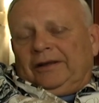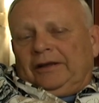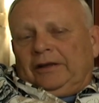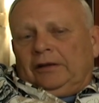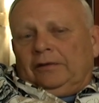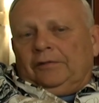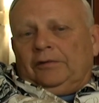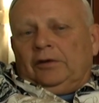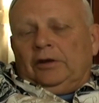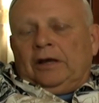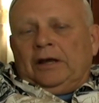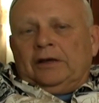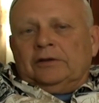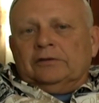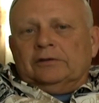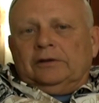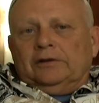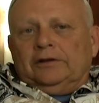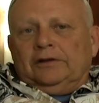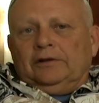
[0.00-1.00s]
if you
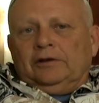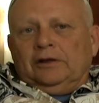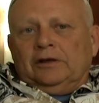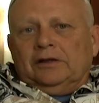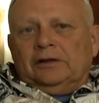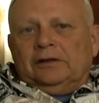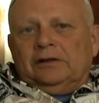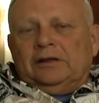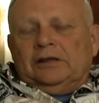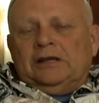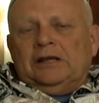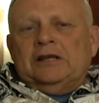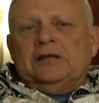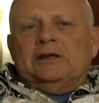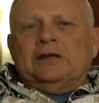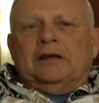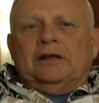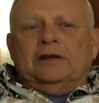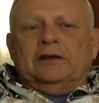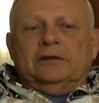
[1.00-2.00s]
actually look at the
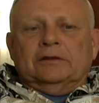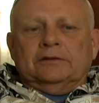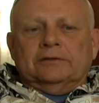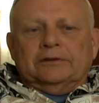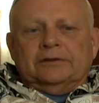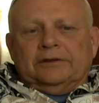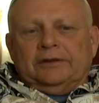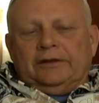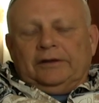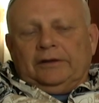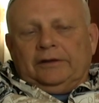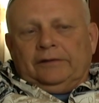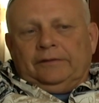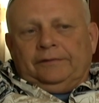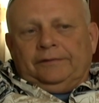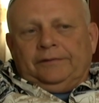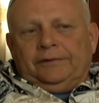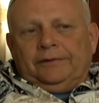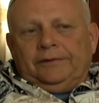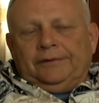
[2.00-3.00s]
details
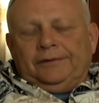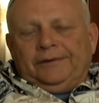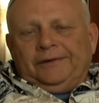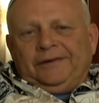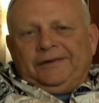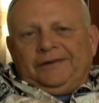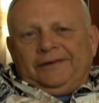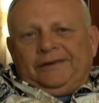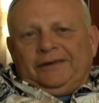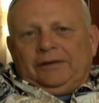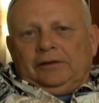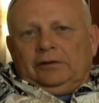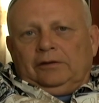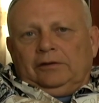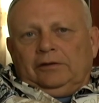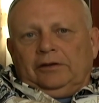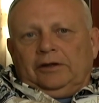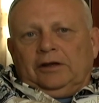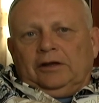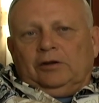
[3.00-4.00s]
of
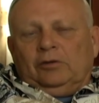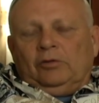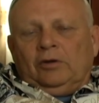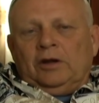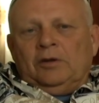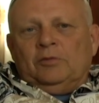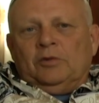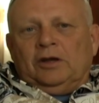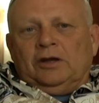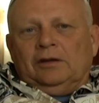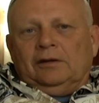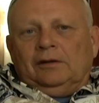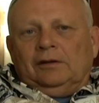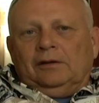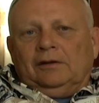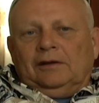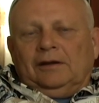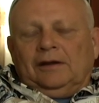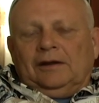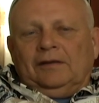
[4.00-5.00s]
the agreement
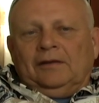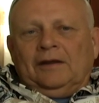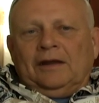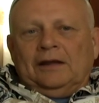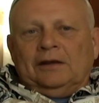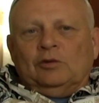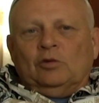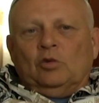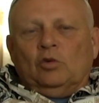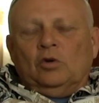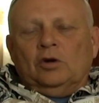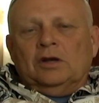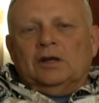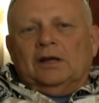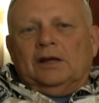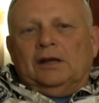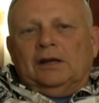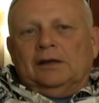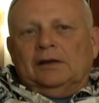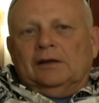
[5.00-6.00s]
and that
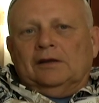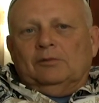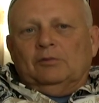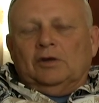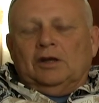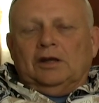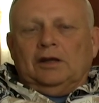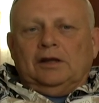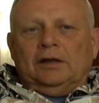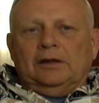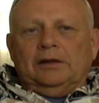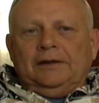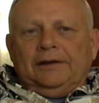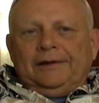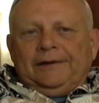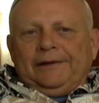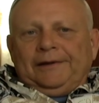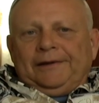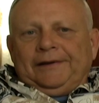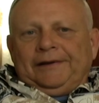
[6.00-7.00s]
coordinating committee,
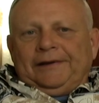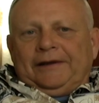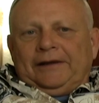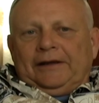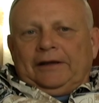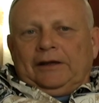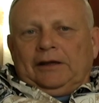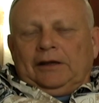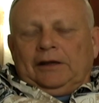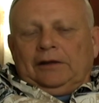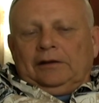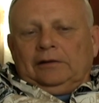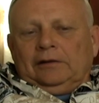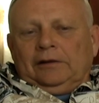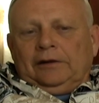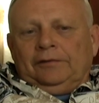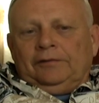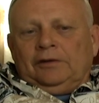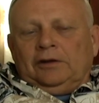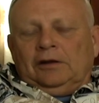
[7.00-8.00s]
I
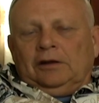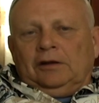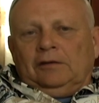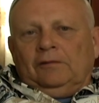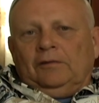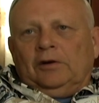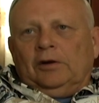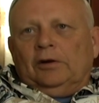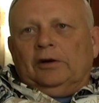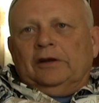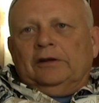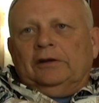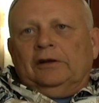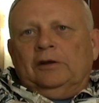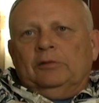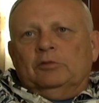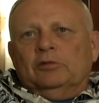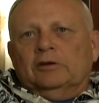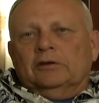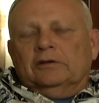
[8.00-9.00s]
lifted it very
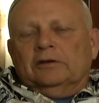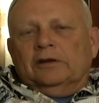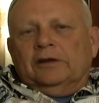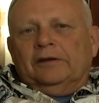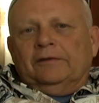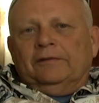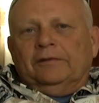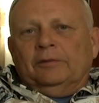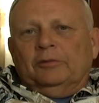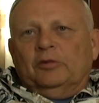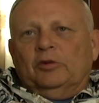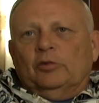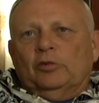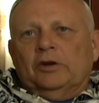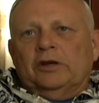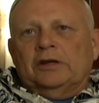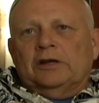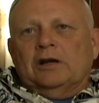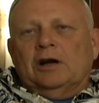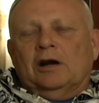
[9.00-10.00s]
liberally from the
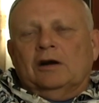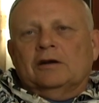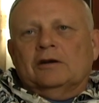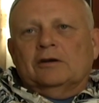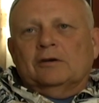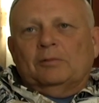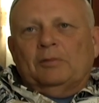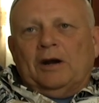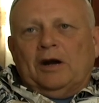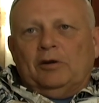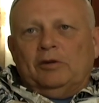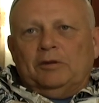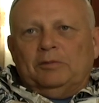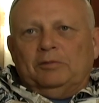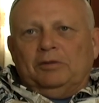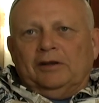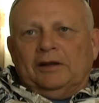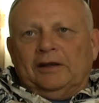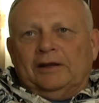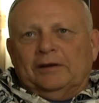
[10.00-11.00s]
Reid Gardner Power
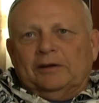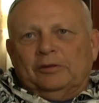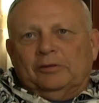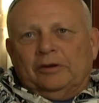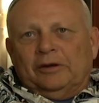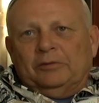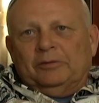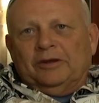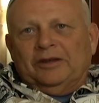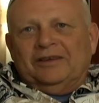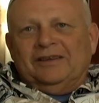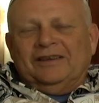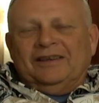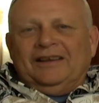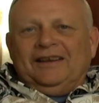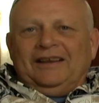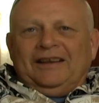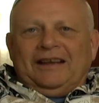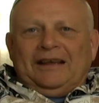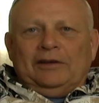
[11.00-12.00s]
Plant Agreement
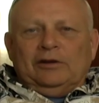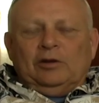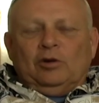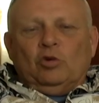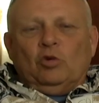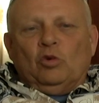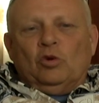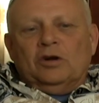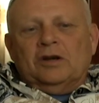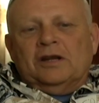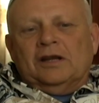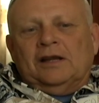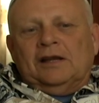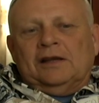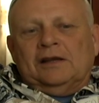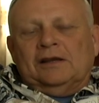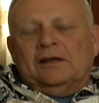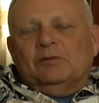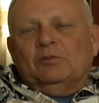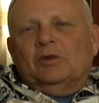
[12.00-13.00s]
and the
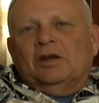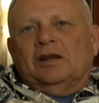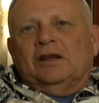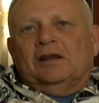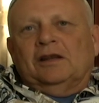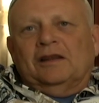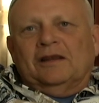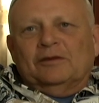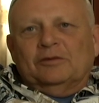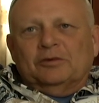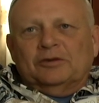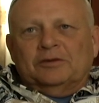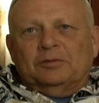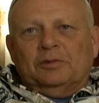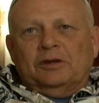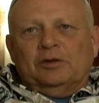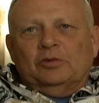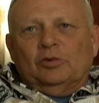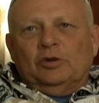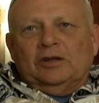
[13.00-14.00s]
coordinating committee that was
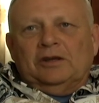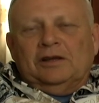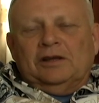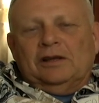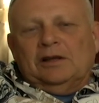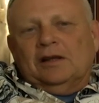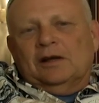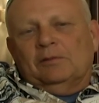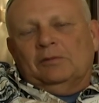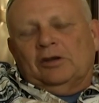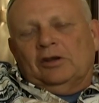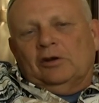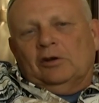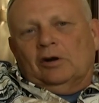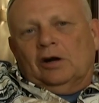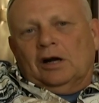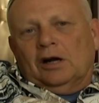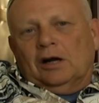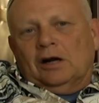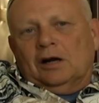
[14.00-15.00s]
between
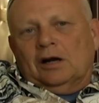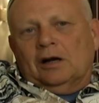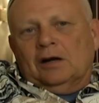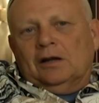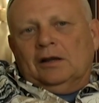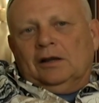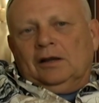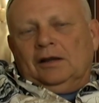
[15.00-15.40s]
DWR